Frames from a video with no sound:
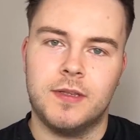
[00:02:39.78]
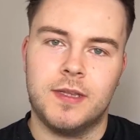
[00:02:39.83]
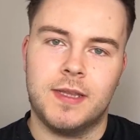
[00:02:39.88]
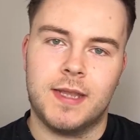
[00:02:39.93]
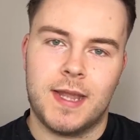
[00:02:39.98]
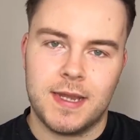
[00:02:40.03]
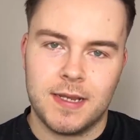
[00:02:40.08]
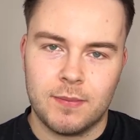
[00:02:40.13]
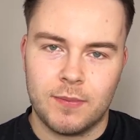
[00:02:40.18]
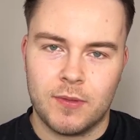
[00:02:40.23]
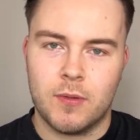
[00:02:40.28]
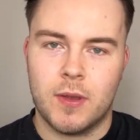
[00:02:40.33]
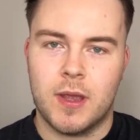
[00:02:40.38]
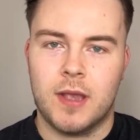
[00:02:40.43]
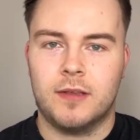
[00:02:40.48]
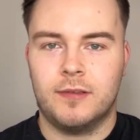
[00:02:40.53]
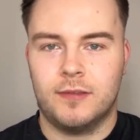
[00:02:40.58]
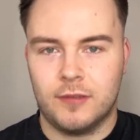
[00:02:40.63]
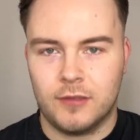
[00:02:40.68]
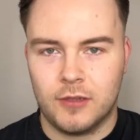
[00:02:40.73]
the A W
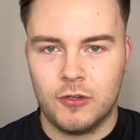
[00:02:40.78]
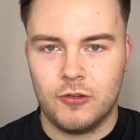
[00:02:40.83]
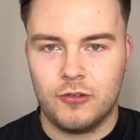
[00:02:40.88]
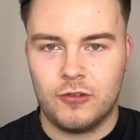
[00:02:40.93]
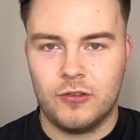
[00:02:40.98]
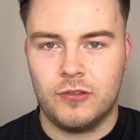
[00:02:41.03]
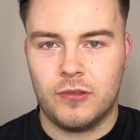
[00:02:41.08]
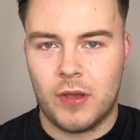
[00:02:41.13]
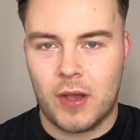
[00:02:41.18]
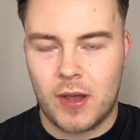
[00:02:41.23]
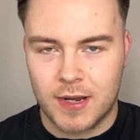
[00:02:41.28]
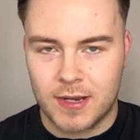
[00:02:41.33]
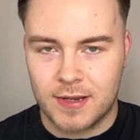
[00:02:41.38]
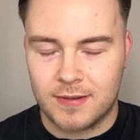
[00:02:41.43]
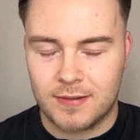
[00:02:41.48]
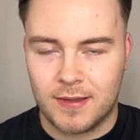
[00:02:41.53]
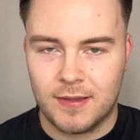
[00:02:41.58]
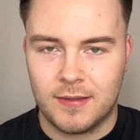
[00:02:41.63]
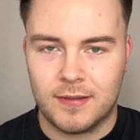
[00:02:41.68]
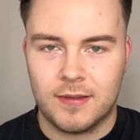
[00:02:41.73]
S Solutions
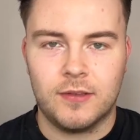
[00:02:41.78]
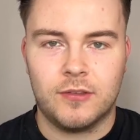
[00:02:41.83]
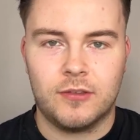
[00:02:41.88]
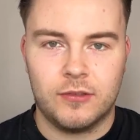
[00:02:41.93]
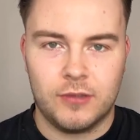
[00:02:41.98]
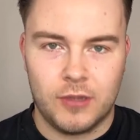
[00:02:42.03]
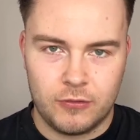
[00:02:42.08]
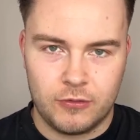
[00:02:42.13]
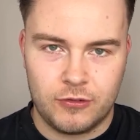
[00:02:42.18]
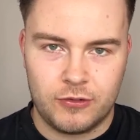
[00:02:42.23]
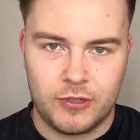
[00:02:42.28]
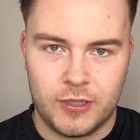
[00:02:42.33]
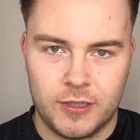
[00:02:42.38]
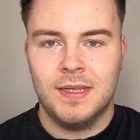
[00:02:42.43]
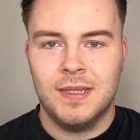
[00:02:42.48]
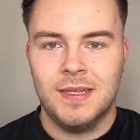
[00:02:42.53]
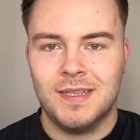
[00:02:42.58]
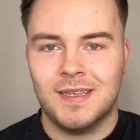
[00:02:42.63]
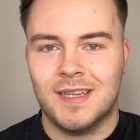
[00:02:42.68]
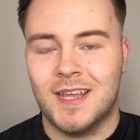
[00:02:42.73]
Architect Associate.